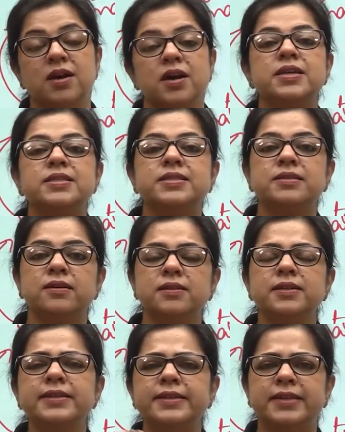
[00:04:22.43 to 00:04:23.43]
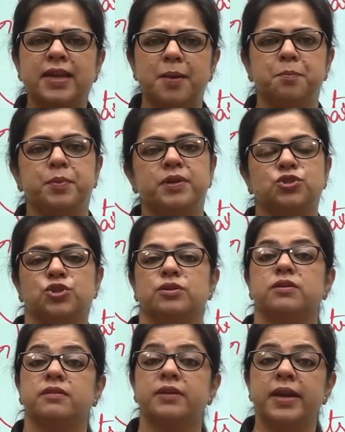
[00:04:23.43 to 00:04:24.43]
a certain temperature,
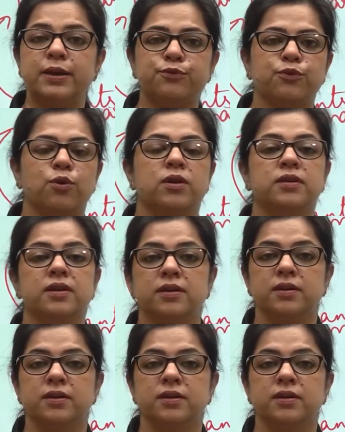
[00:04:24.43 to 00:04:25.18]
rainfall,